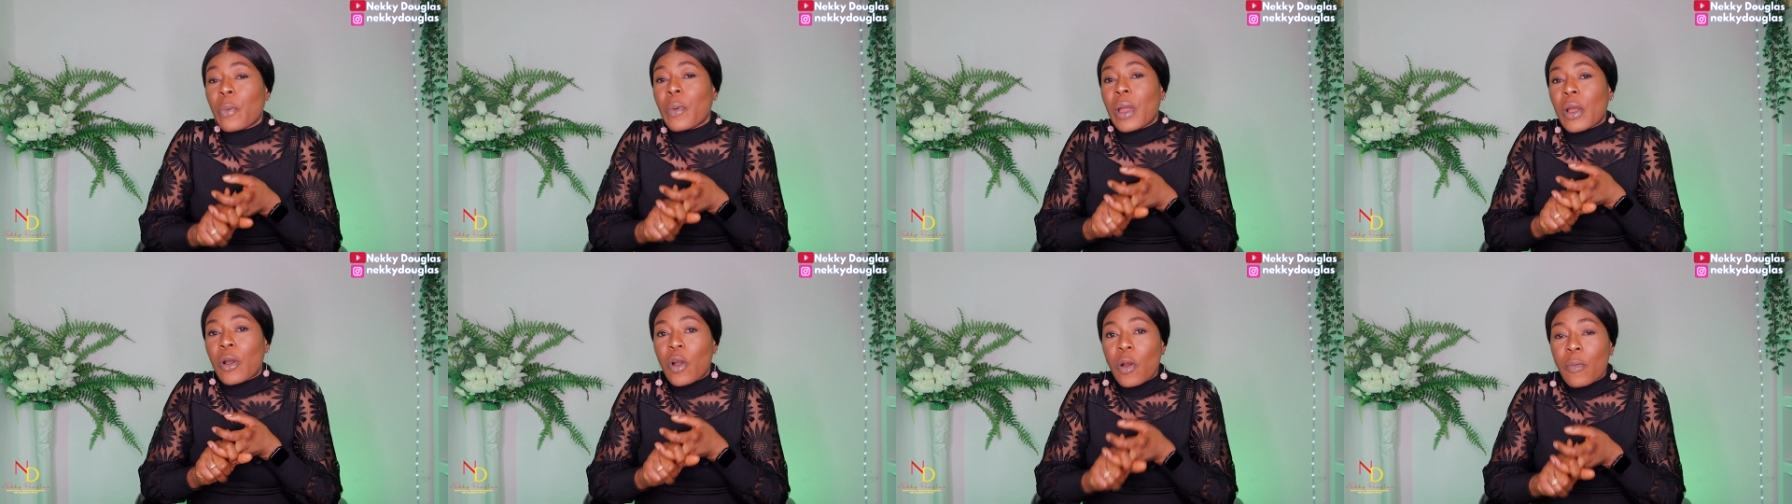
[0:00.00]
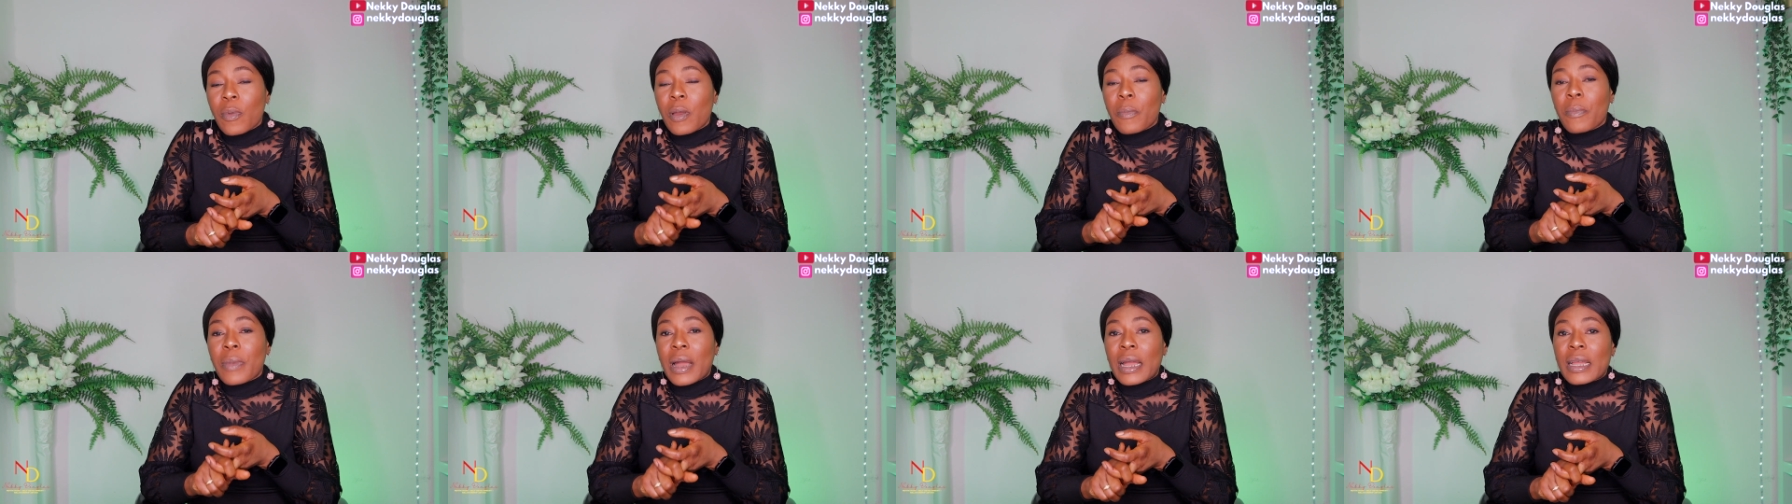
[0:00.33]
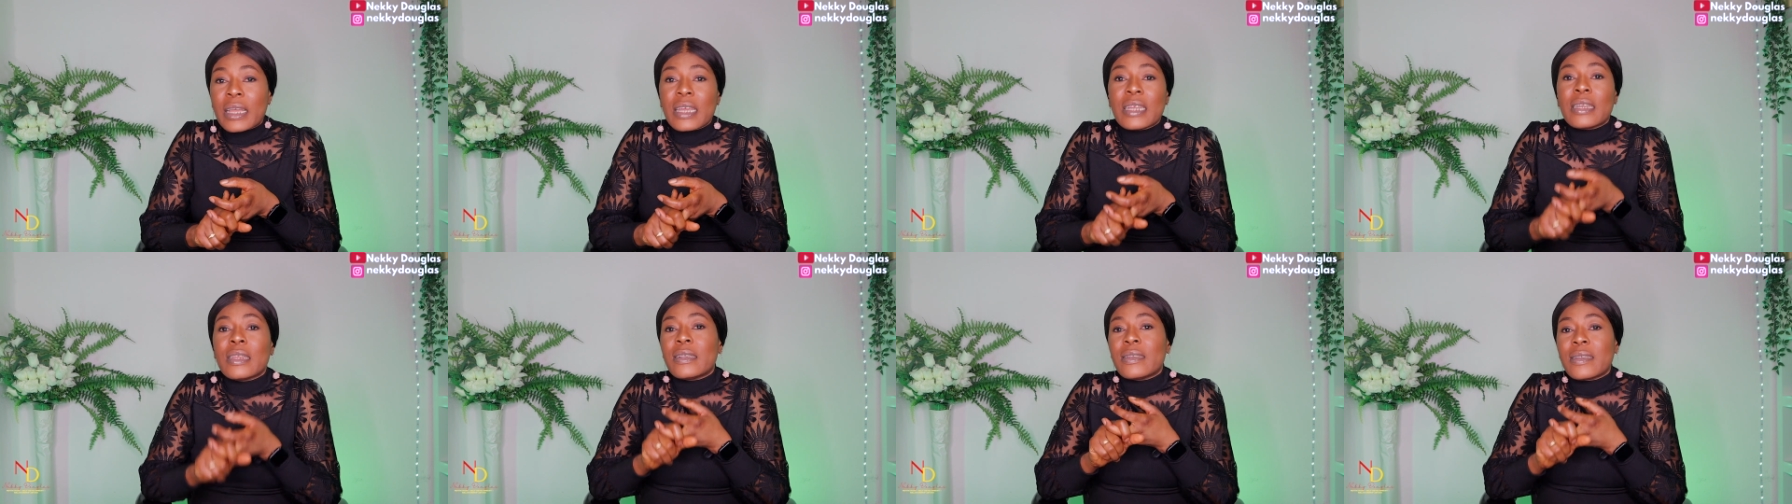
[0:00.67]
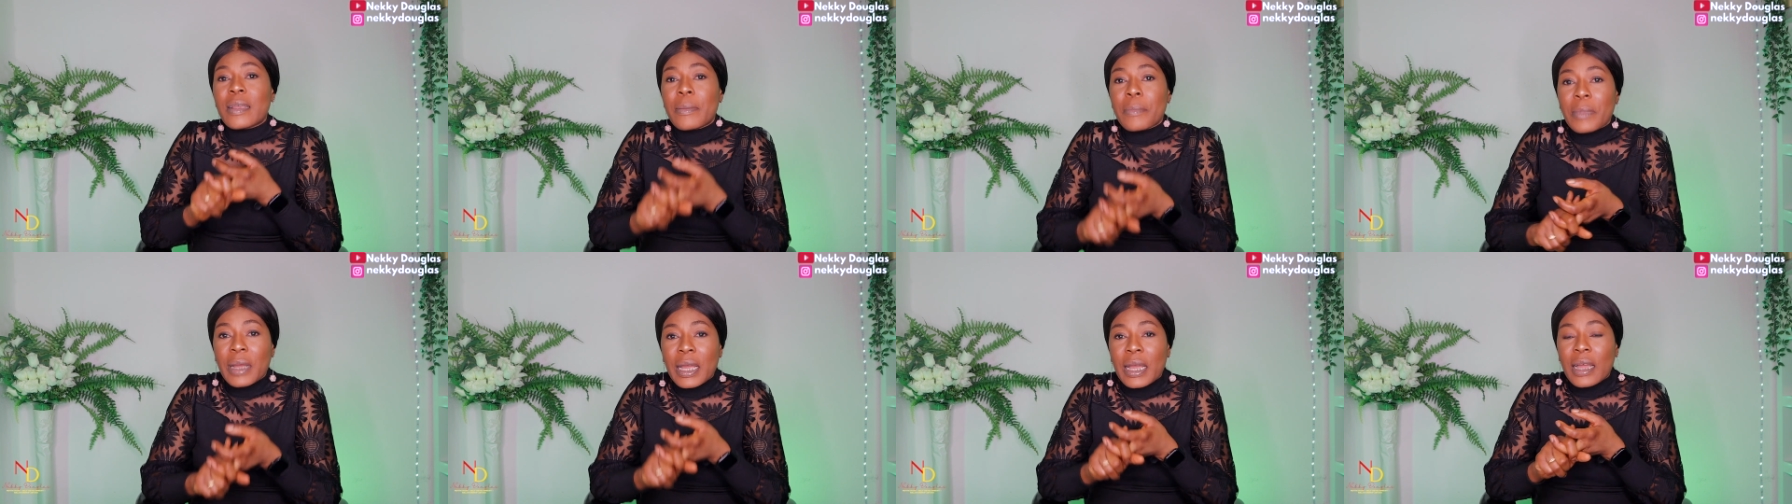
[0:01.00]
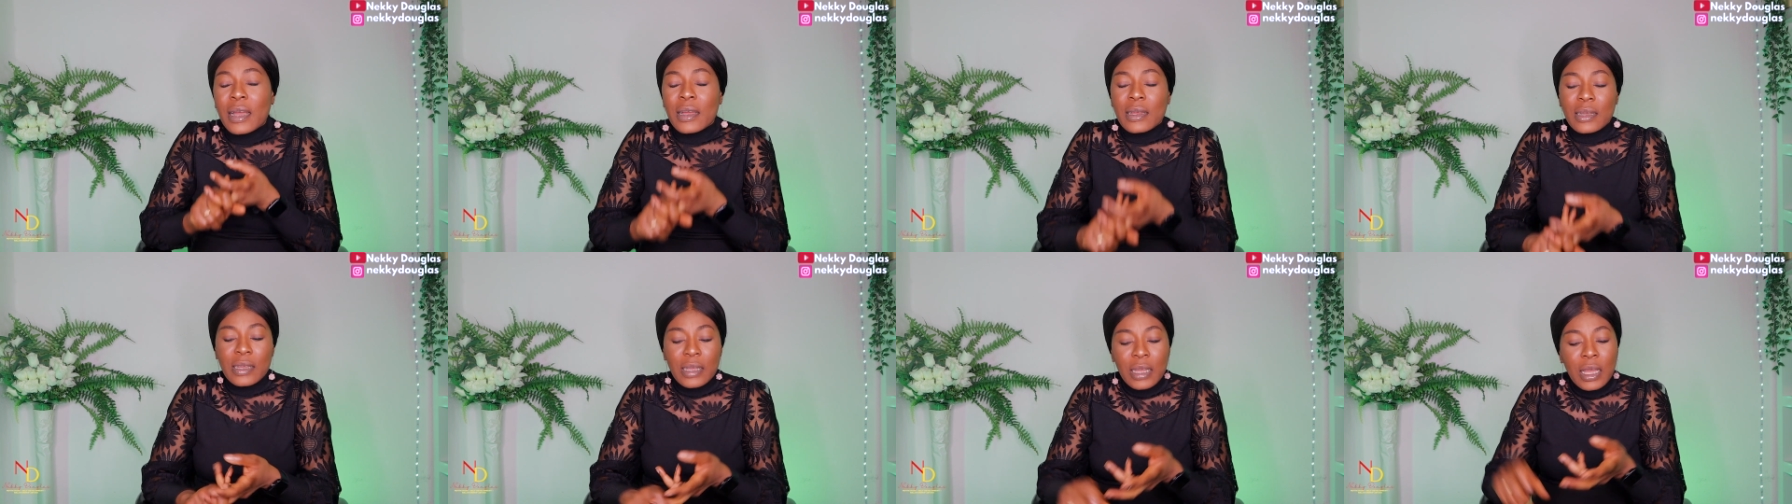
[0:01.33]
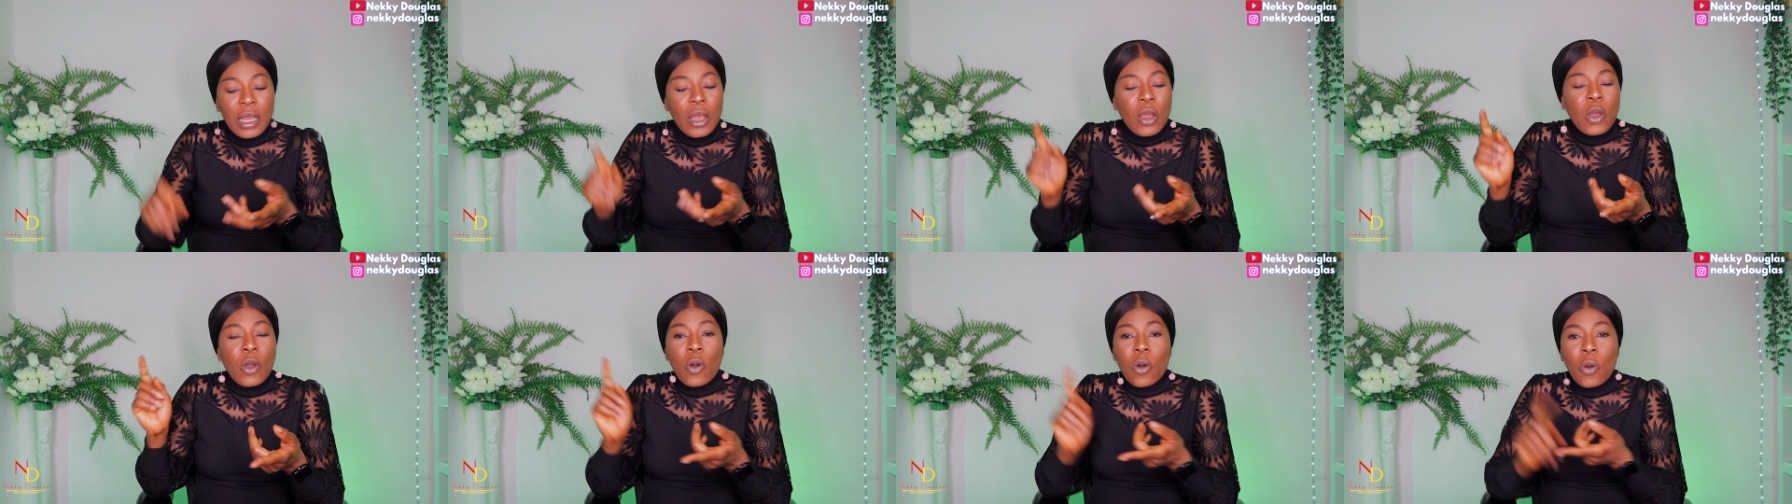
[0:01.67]
We are coming back in the same car,
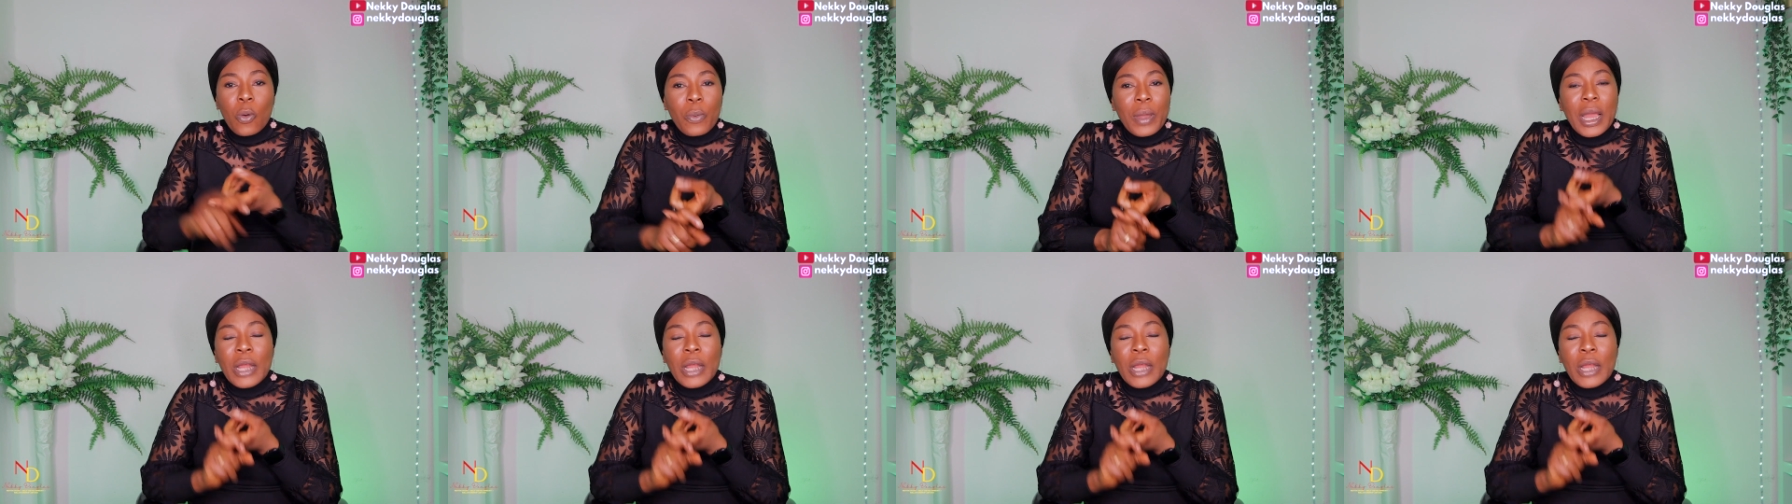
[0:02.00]
or